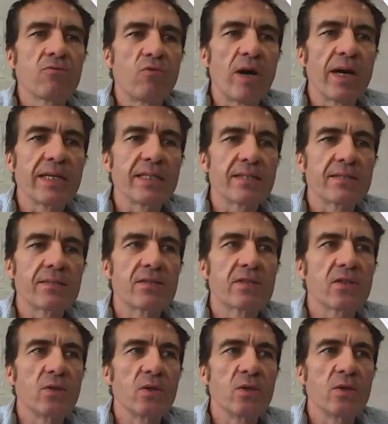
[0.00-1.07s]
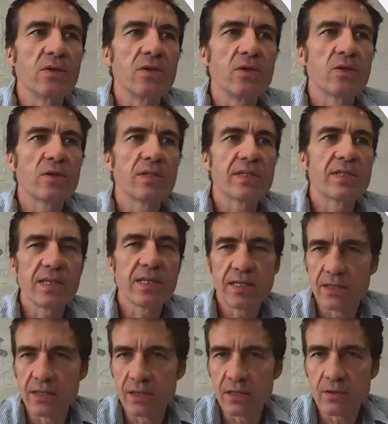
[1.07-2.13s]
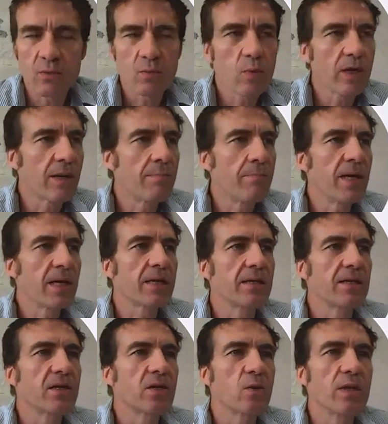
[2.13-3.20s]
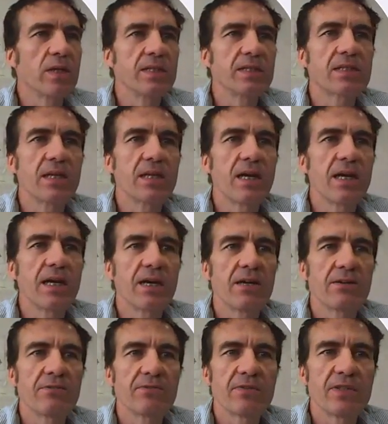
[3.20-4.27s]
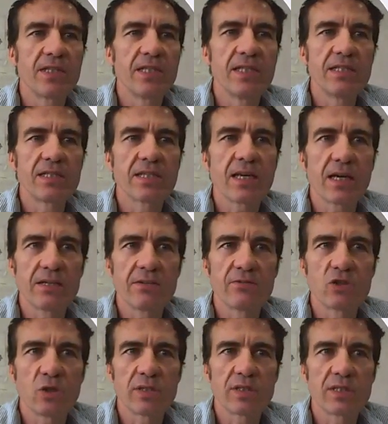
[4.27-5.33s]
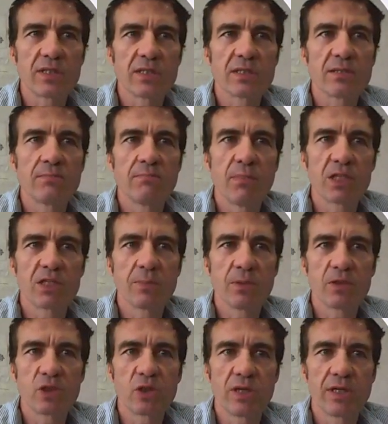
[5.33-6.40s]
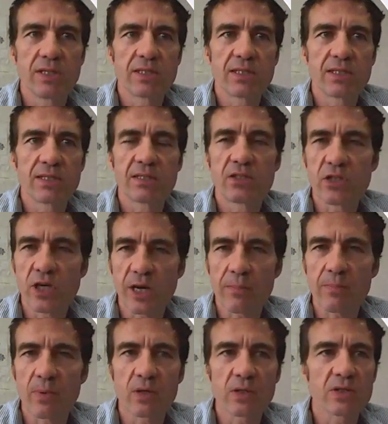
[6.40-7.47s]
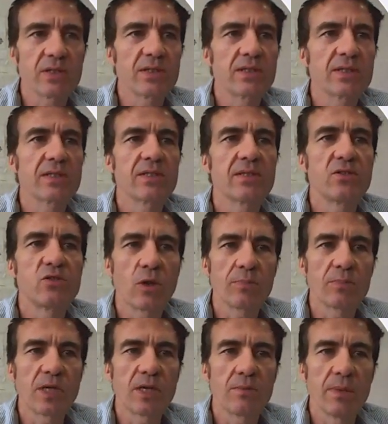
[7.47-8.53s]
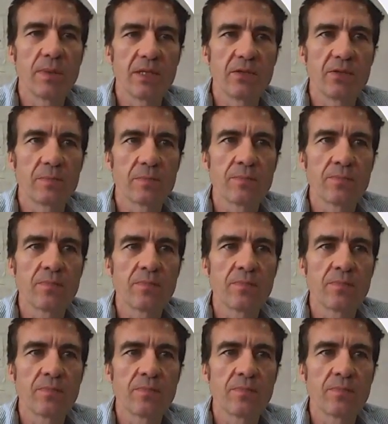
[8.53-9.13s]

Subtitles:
Right, so you can see here when I'm making the quiz, I have these kind of choices. Multiple choice, checkboxes, drop-down menu.